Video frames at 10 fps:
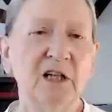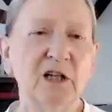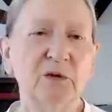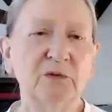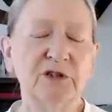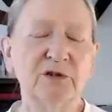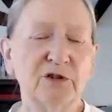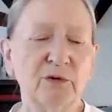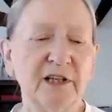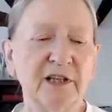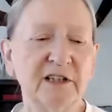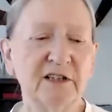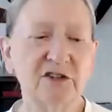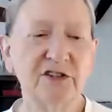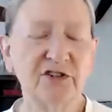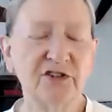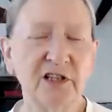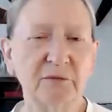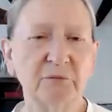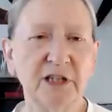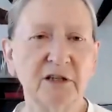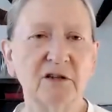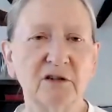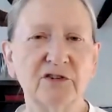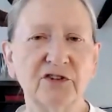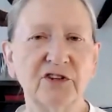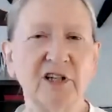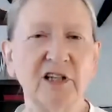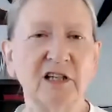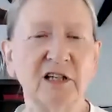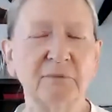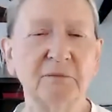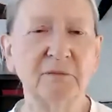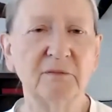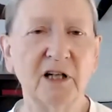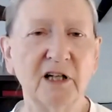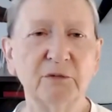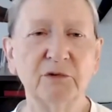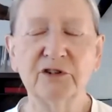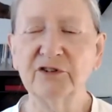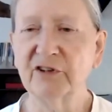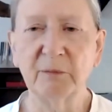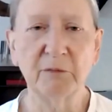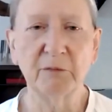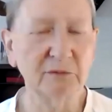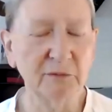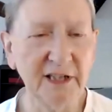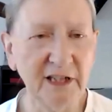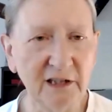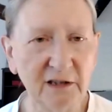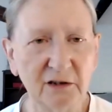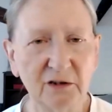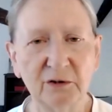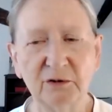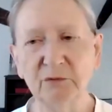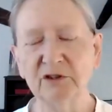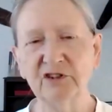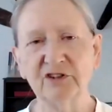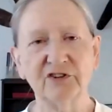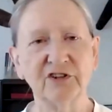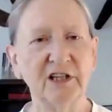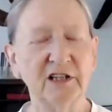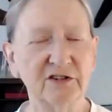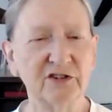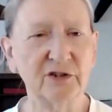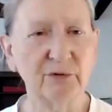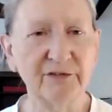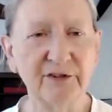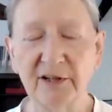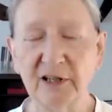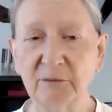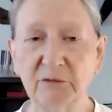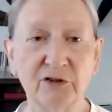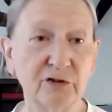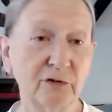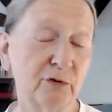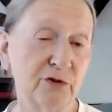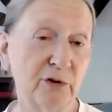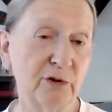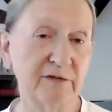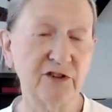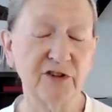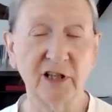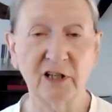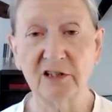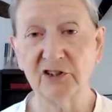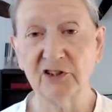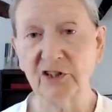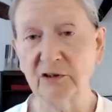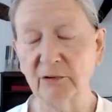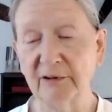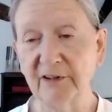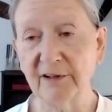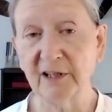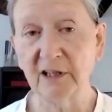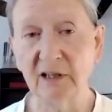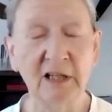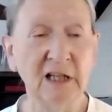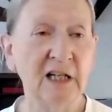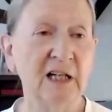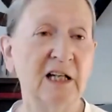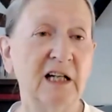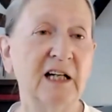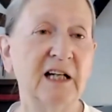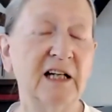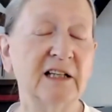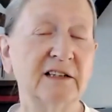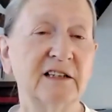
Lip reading: which was quite interesting, because I was among many who would just say yes to everything, because of course you have to say Haji to everything. And